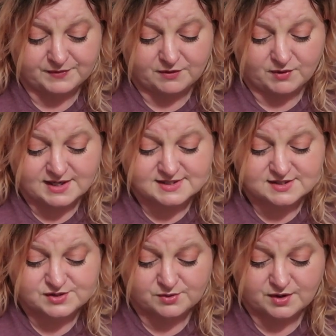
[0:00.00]
It writes
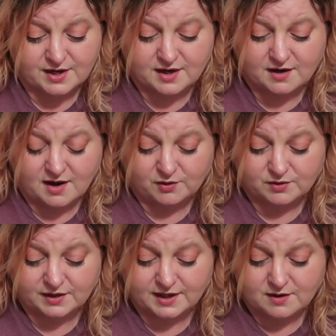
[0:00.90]
its story not
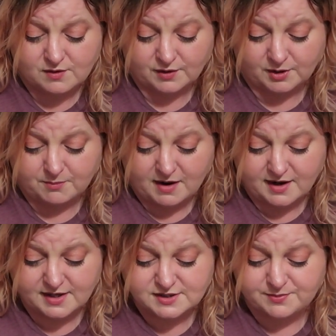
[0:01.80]
only on our
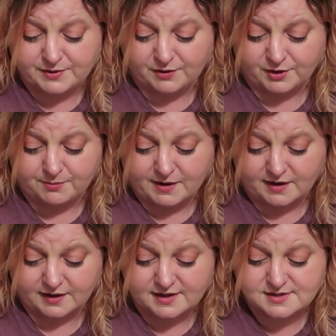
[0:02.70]
minds but on our
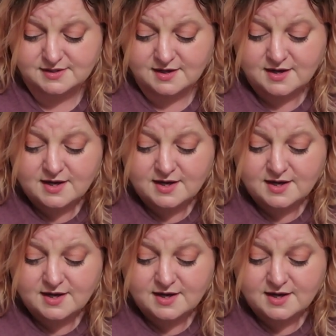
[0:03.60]
bodies.